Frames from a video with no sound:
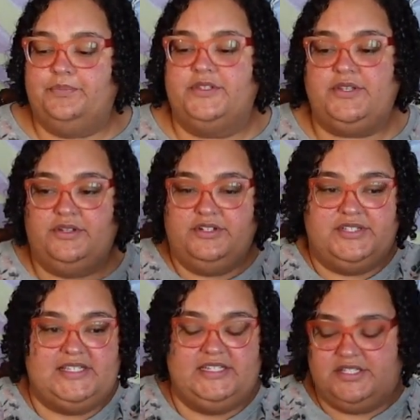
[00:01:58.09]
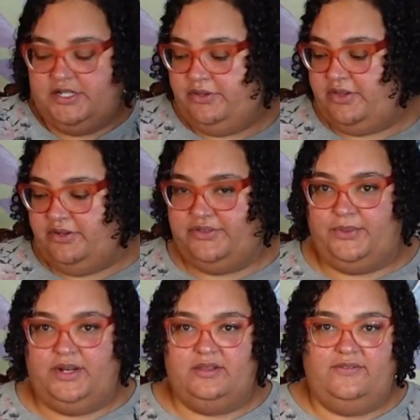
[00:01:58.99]
so there's these two and then there's
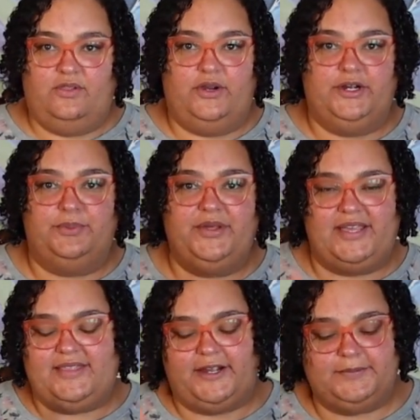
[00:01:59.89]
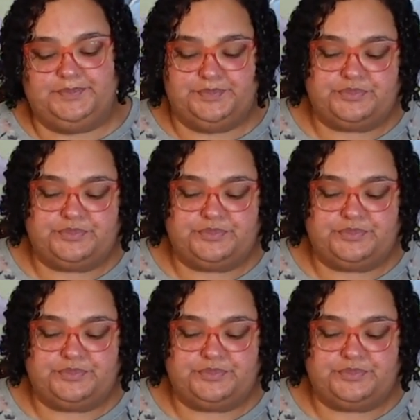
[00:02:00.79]
one on the floor. We'll get there.